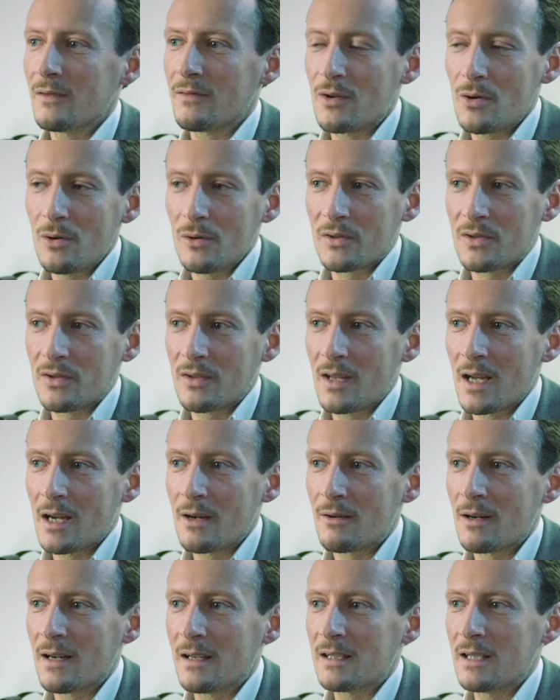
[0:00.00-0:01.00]
Of course,
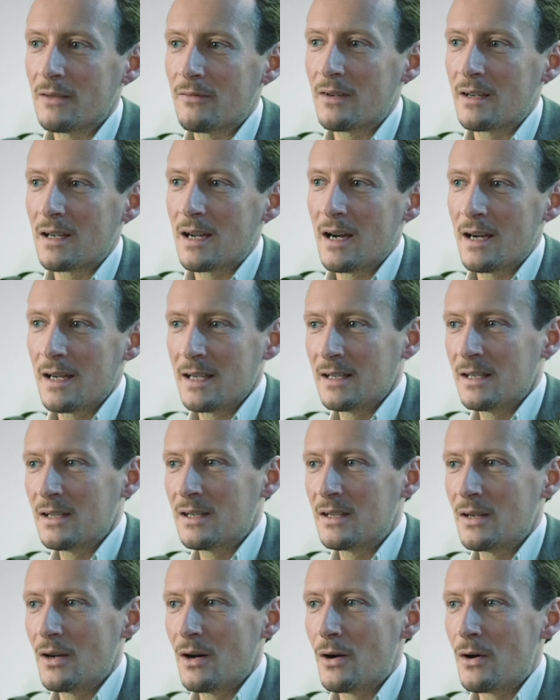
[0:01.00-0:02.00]
there are different
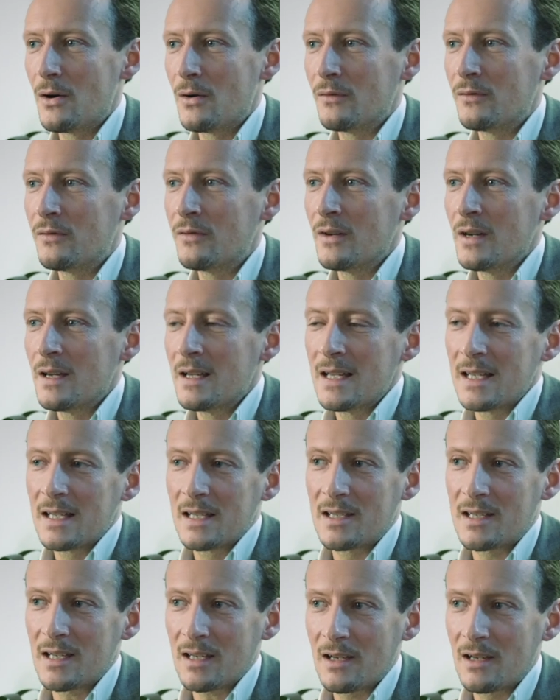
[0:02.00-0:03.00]
kinds of
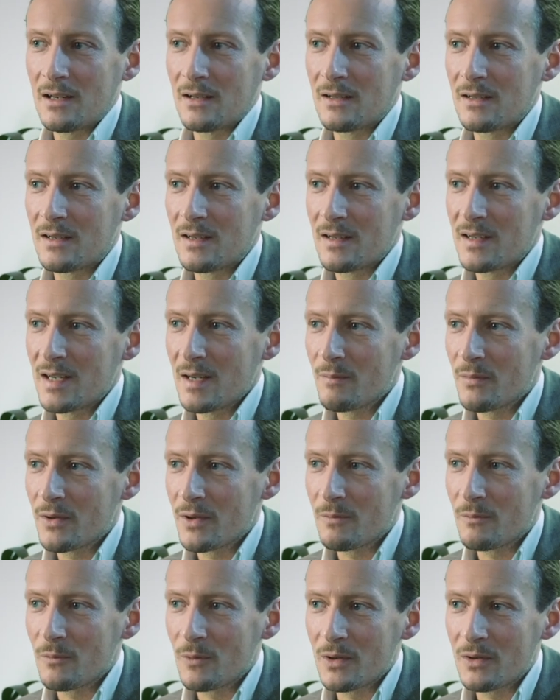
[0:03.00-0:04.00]
succulents, some of
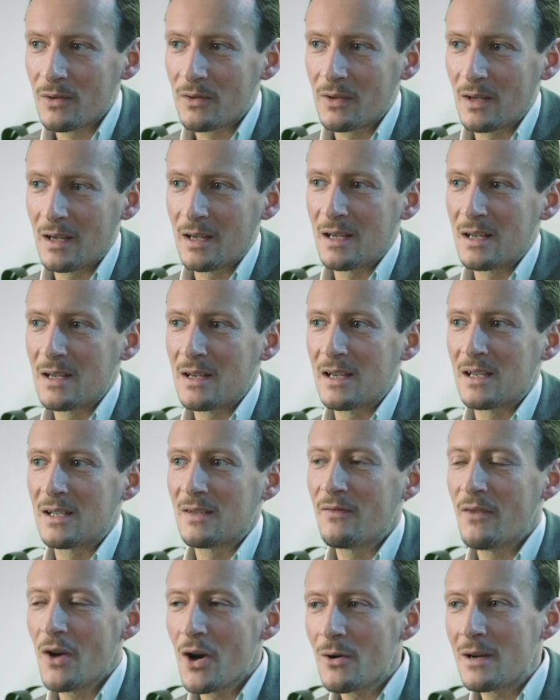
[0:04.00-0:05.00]
them with
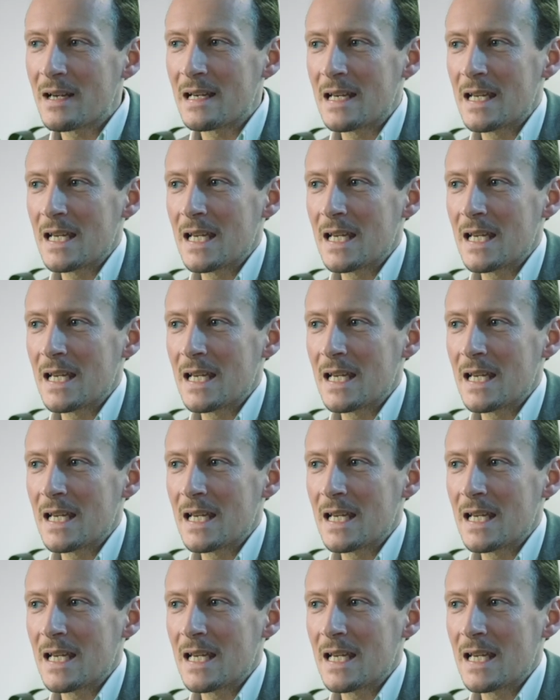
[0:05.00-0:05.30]
nice furry